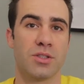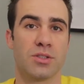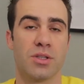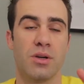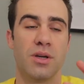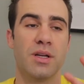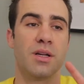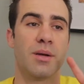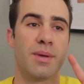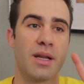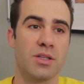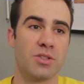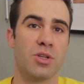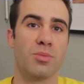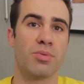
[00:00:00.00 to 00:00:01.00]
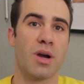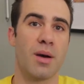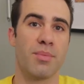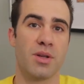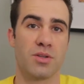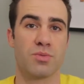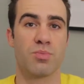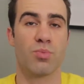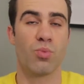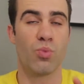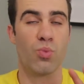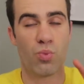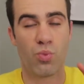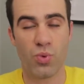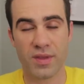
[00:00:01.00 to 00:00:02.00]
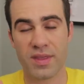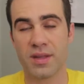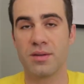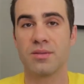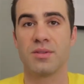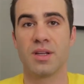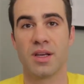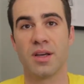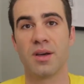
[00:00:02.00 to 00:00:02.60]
So I ended up getting two properties within